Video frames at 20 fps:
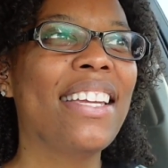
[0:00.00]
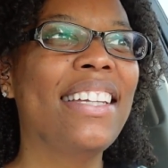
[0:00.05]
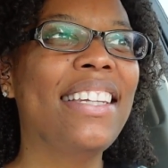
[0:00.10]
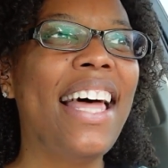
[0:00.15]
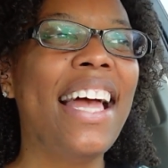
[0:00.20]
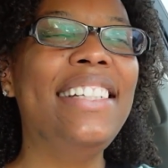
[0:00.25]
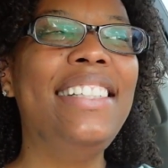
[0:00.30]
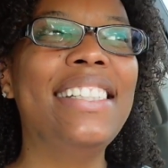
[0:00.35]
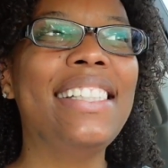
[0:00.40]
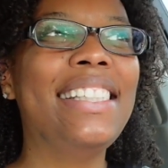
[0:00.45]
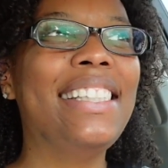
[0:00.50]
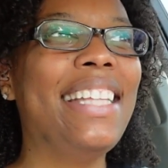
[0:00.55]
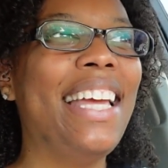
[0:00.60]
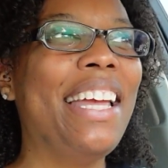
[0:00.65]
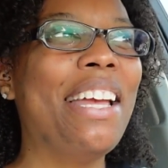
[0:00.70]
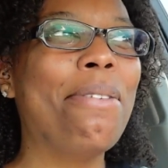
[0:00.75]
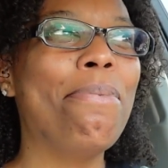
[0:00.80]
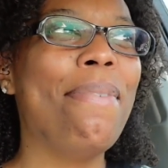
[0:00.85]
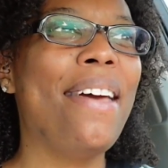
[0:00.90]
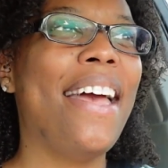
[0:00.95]
like, just
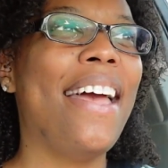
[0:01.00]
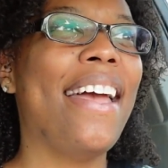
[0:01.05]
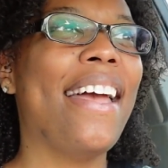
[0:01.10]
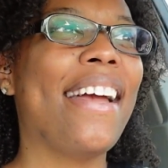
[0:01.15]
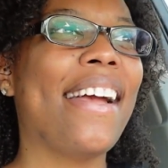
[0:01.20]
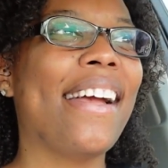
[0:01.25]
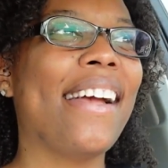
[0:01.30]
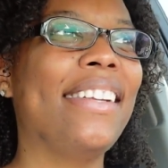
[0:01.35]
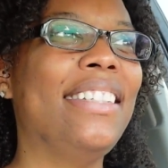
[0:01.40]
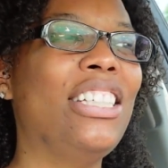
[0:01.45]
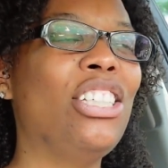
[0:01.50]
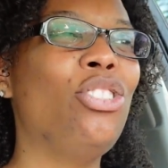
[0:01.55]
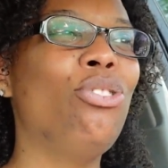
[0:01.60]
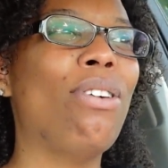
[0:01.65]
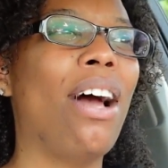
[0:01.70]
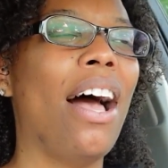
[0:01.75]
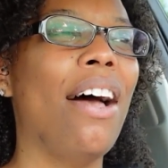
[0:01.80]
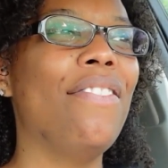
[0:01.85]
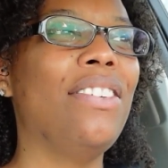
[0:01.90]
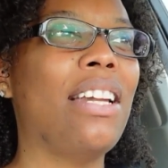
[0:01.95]
thinking back, just
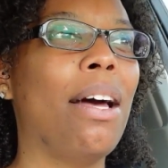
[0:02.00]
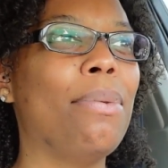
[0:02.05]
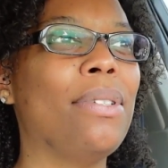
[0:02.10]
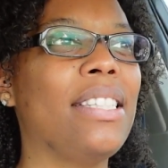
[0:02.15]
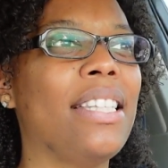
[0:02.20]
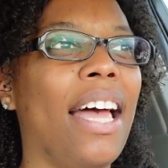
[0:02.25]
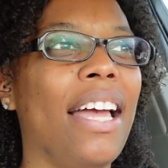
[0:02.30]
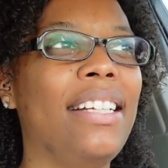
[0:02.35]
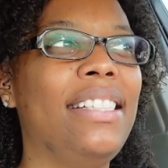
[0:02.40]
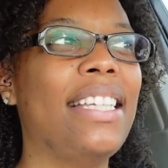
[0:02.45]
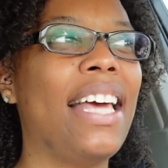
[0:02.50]
driving, I was like,